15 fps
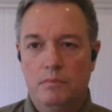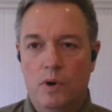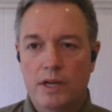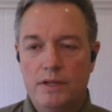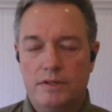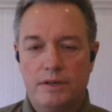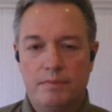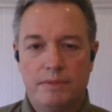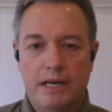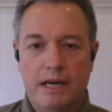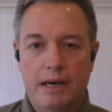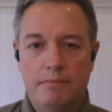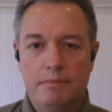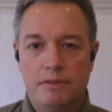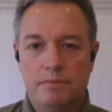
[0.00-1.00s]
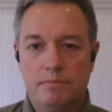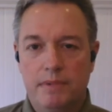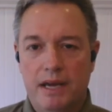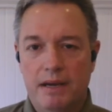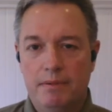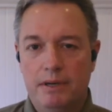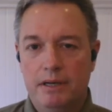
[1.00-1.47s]
when sometimes
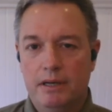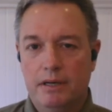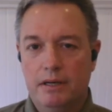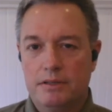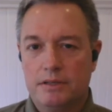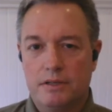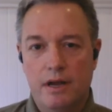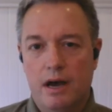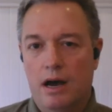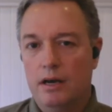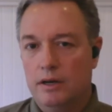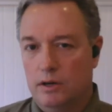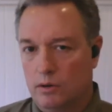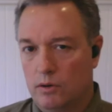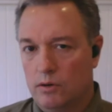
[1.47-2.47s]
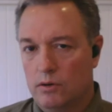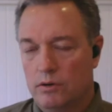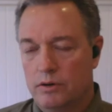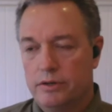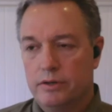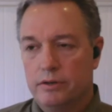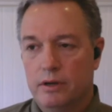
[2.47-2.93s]
maybe it's not
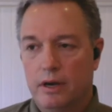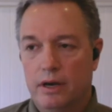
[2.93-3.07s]
earned,